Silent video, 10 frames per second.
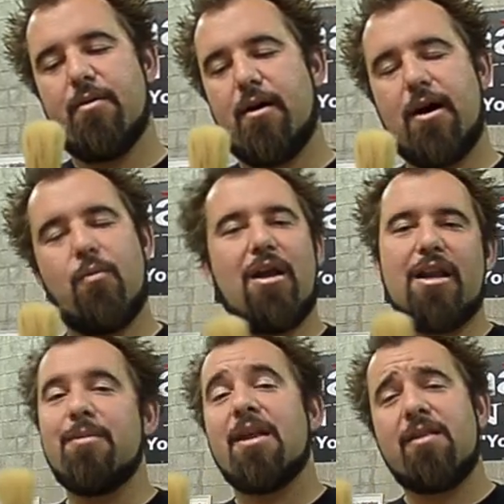while
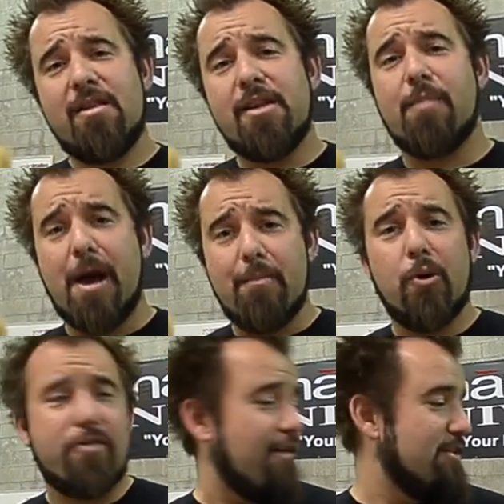eliminating the need to buy
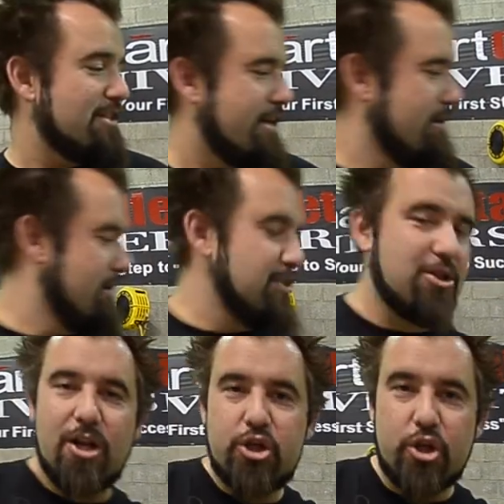both, obviously.
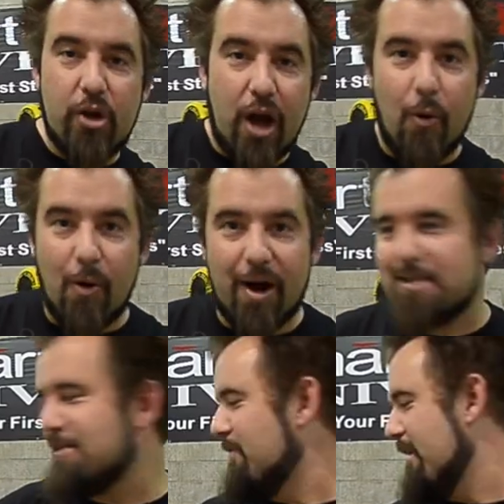So let's show you how it
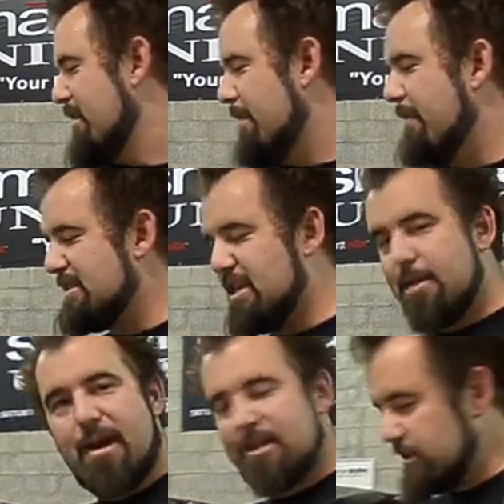works. The best thing
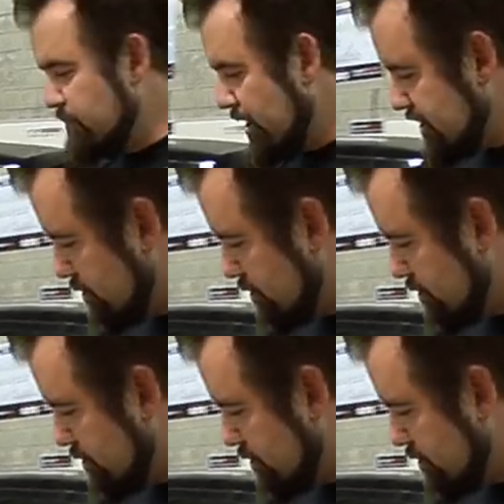about this brush